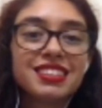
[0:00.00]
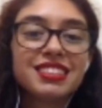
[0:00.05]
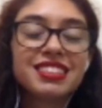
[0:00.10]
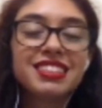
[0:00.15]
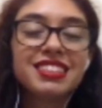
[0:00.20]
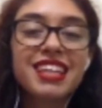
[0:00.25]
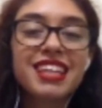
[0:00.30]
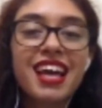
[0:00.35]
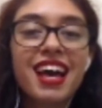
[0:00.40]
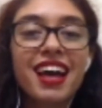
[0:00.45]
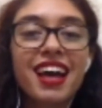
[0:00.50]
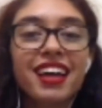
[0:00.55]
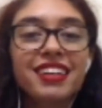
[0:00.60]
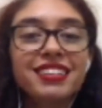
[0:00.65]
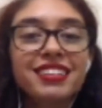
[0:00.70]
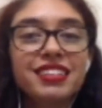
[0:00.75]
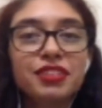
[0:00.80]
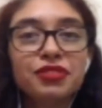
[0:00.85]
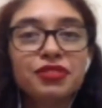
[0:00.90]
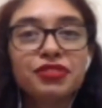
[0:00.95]
Yeah, in
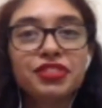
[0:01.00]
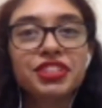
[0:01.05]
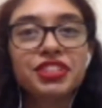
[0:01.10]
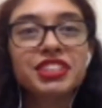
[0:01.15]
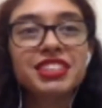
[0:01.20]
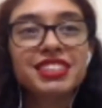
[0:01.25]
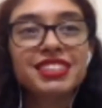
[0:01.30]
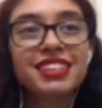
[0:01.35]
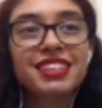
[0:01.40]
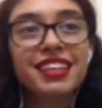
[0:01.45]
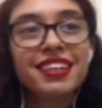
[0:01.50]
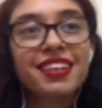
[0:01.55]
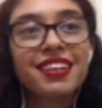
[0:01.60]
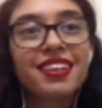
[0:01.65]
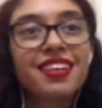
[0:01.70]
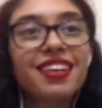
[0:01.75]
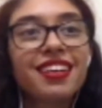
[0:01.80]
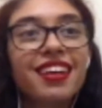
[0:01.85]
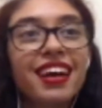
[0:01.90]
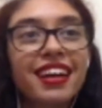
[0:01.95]
the first they
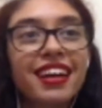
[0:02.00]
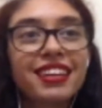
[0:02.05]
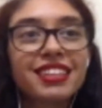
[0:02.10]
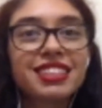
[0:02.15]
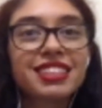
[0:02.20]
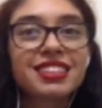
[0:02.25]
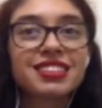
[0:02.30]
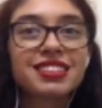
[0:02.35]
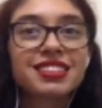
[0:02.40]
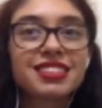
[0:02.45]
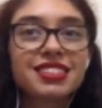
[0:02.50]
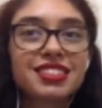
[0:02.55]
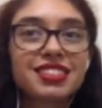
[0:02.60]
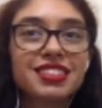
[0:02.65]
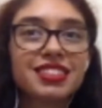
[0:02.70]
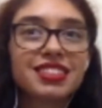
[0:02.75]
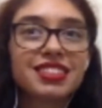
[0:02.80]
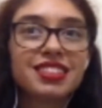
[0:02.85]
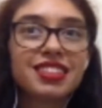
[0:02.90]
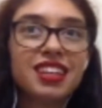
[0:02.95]
are like
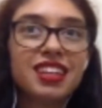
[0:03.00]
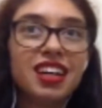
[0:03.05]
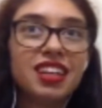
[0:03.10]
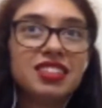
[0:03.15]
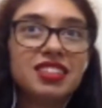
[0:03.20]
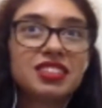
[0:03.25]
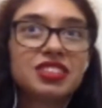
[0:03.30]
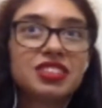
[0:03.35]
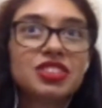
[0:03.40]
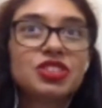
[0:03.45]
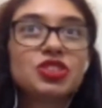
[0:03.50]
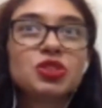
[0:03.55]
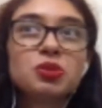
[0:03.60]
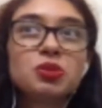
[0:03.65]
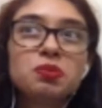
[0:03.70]
uh, two